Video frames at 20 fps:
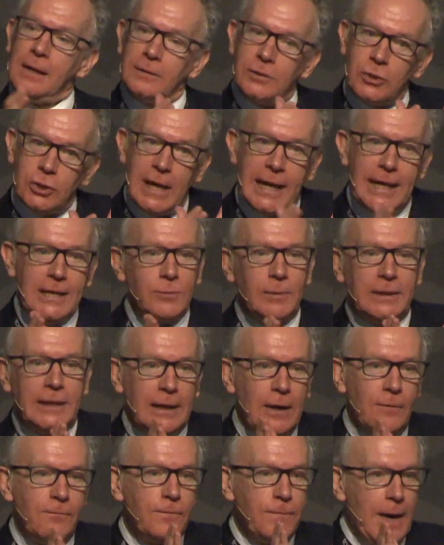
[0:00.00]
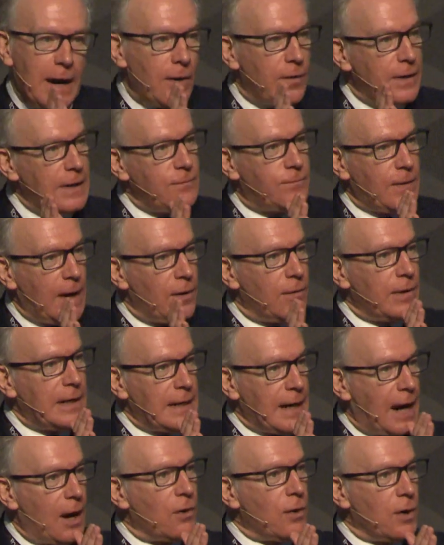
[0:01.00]
change within a very, very
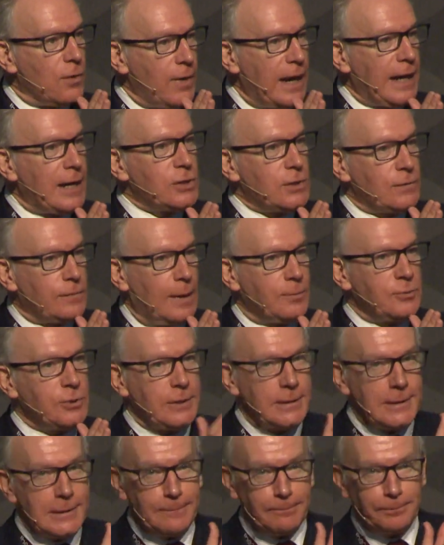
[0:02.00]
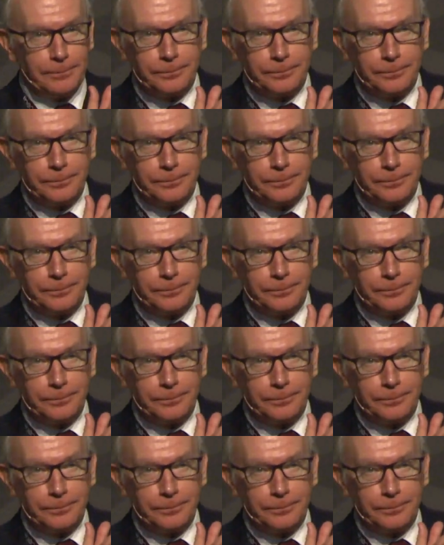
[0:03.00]
narrow range of options.